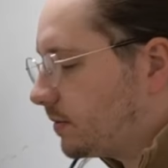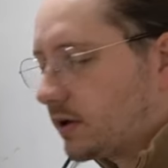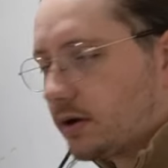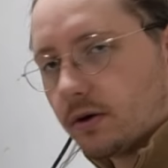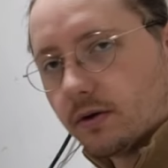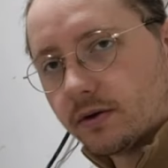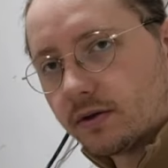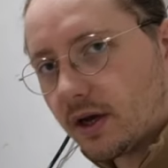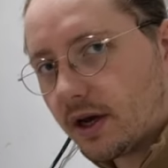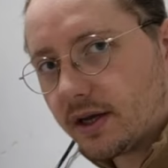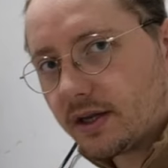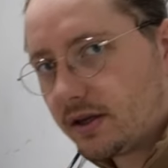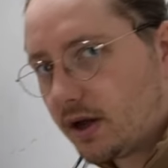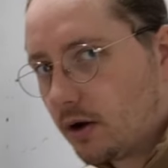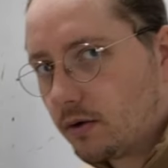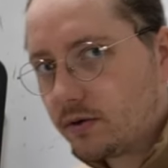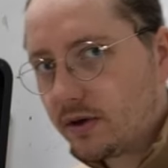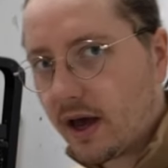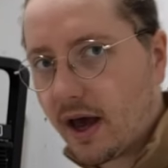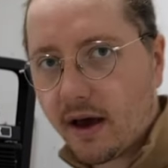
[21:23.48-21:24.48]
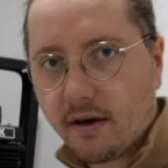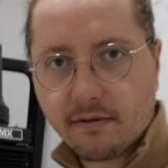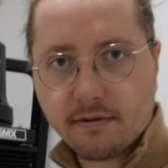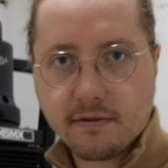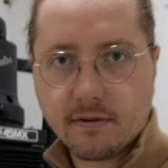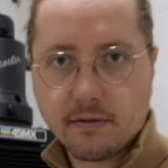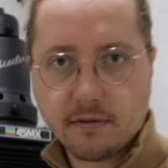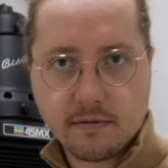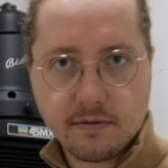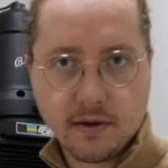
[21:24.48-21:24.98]
because I don't
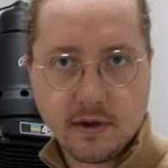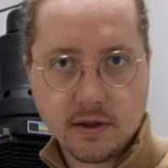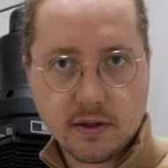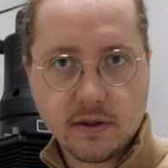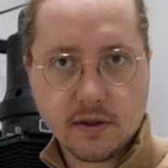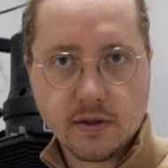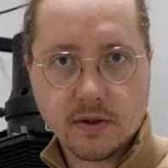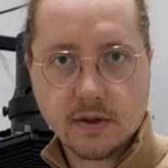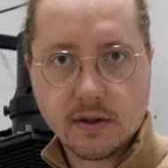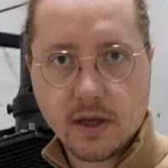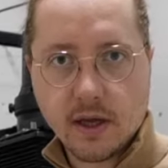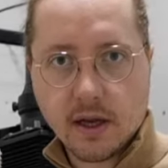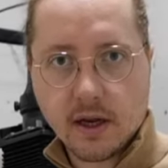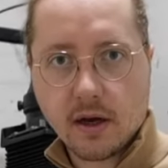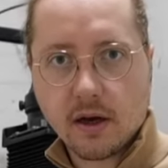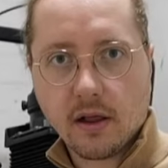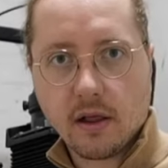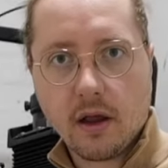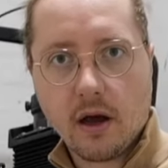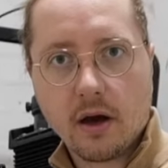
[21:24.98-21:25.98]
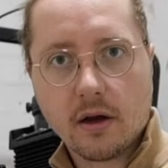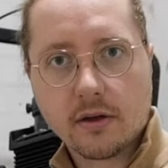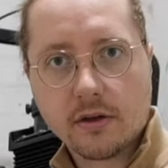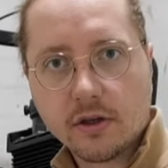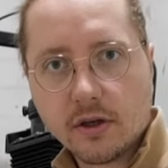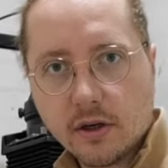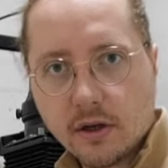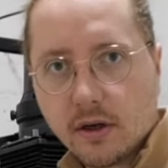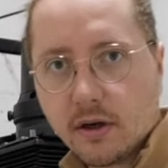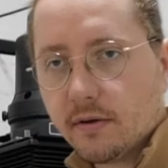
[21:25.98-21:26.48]
have filters that are
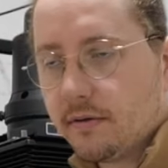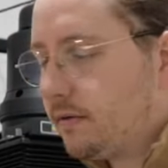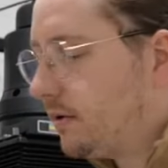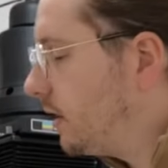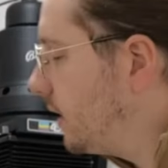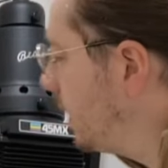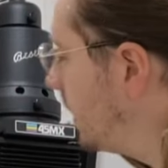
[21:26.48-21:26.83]
large enough.